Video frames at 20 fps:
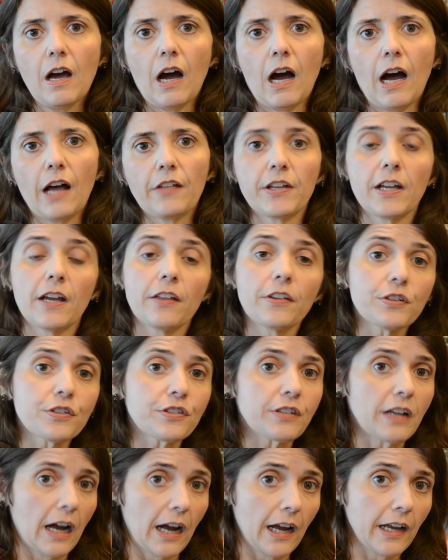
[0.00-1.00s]
On the other
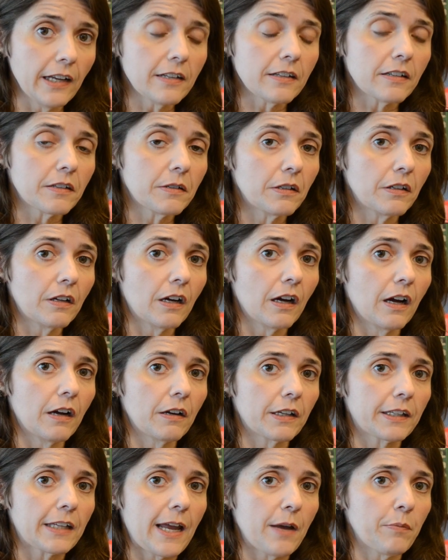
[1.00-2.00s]
side,
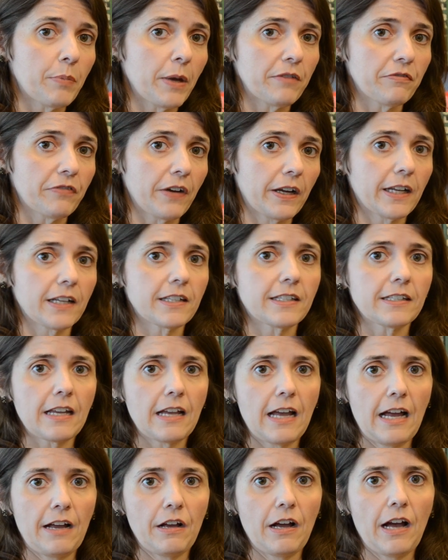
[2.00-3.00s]
campaign finance
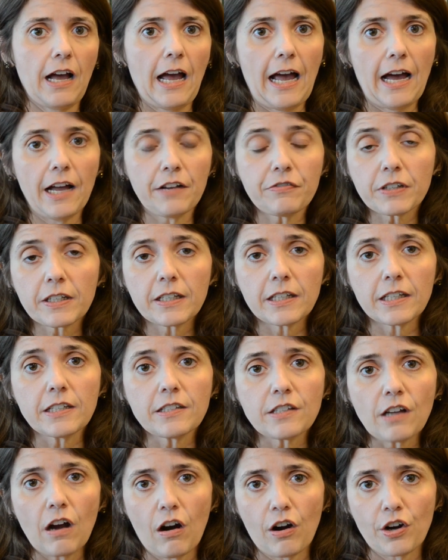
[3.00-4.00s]
advocates
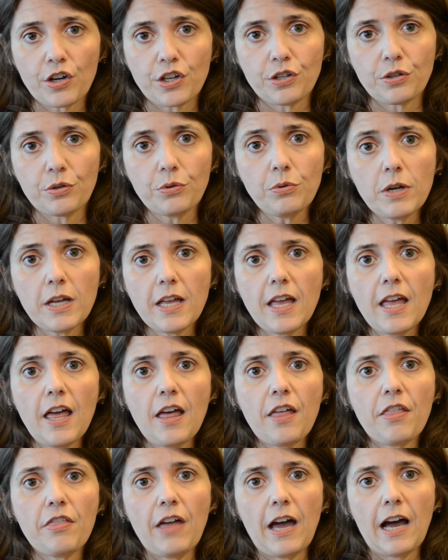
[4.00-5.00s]
argue
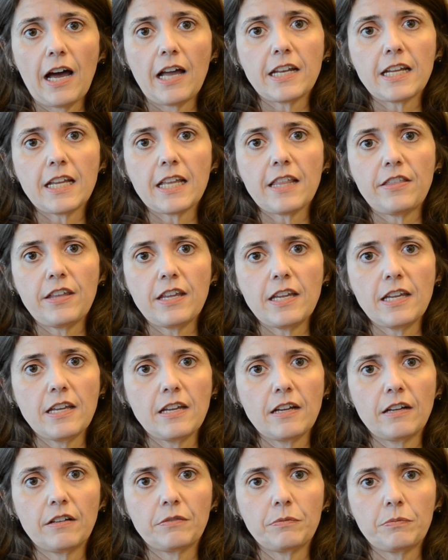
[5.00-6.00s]
that
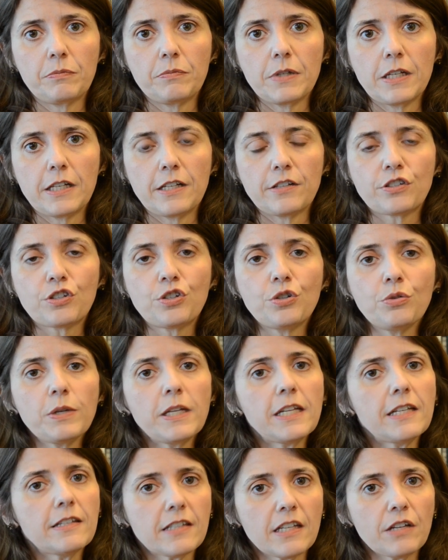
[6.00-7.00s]
it is too
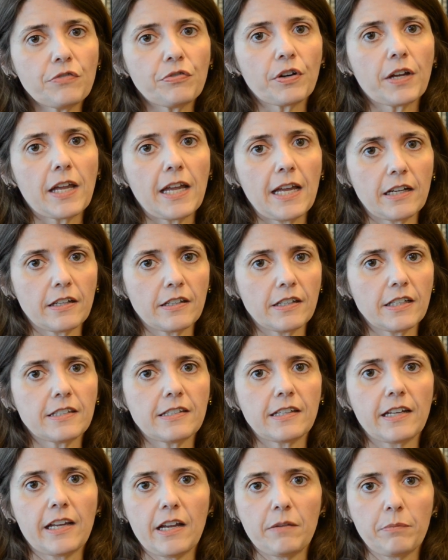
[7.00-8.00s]
easy for candidates
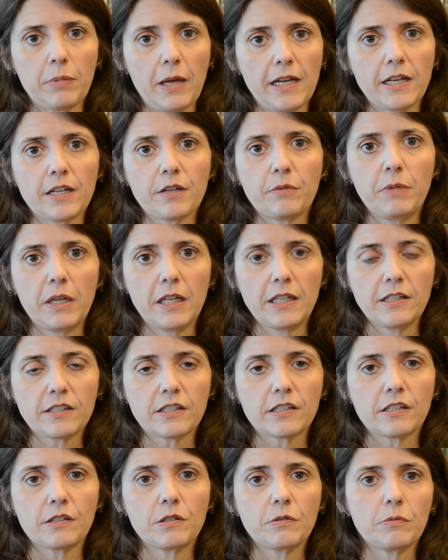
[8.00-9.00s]
and campaign committees
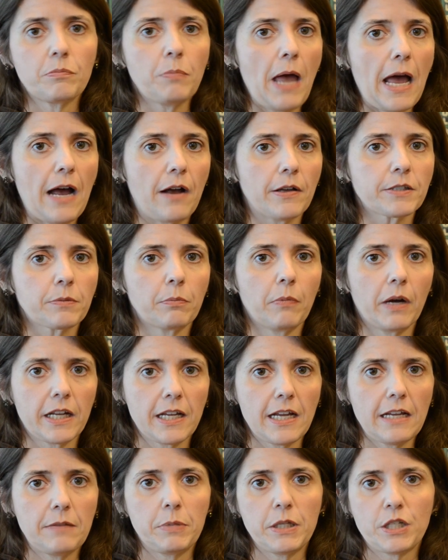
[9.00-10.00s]
to pass
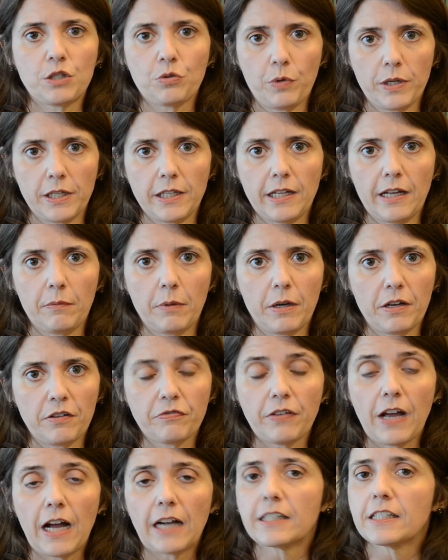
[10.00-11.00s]
money between them, and in
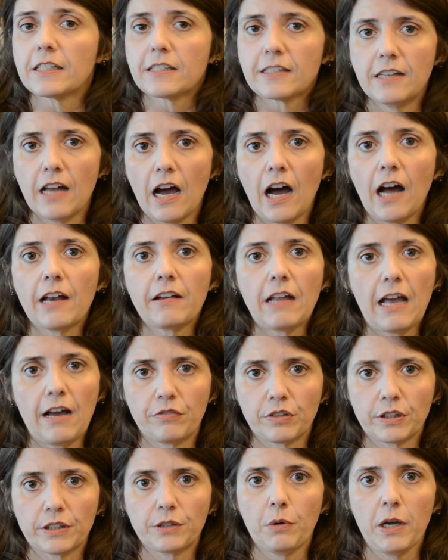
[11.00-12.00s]
fact it's not
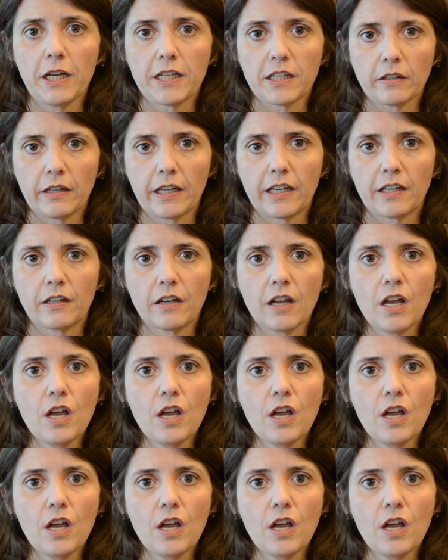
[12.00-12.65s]
heavily regulated.